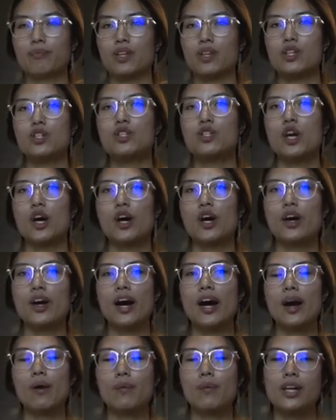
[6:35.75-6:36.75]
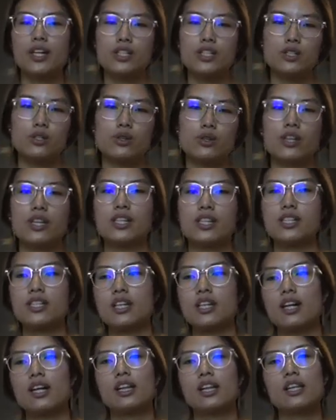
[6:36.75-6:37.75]
So I wanted to do this
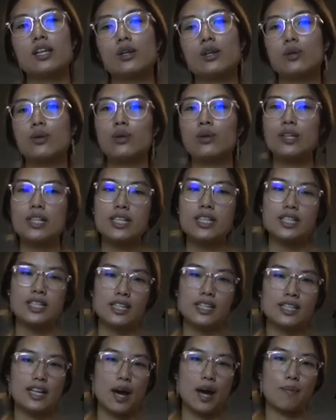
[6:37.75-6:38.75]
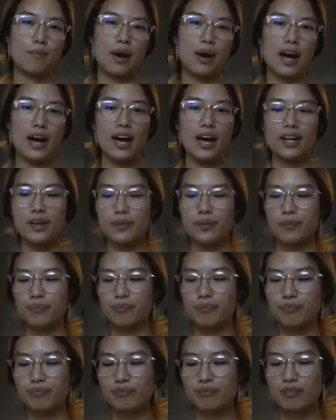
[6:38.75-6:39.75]
little sit down part.
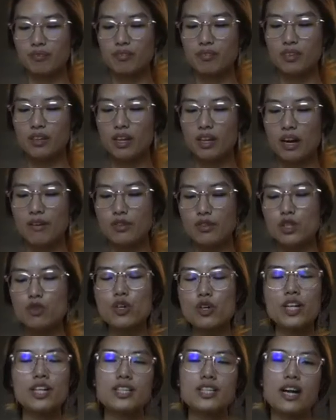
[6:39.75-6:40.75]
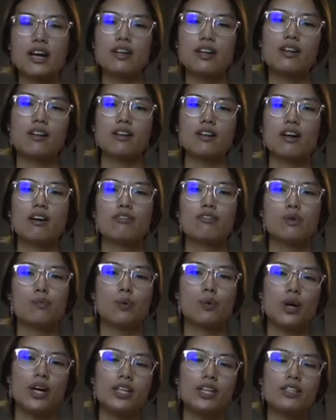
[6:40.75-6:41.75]
I've just written down a few
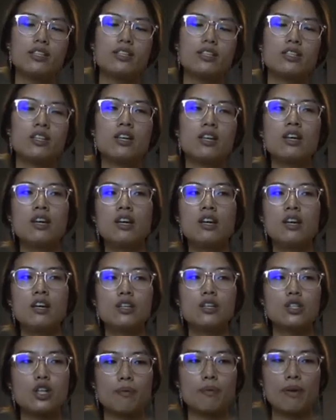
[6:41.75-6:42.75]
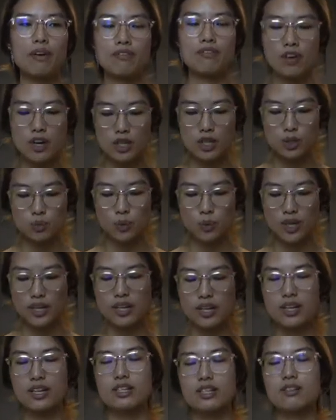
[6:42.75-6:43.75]
points. So my first one
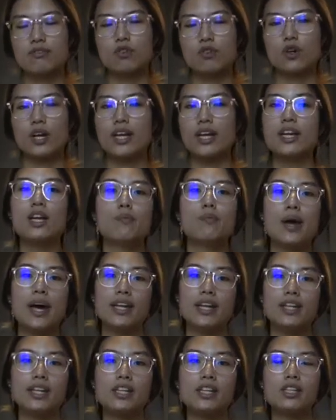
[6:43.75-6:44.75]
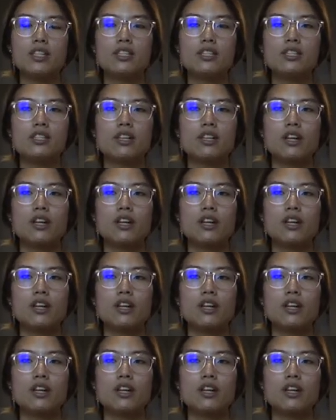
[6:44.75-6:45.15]
is for independence.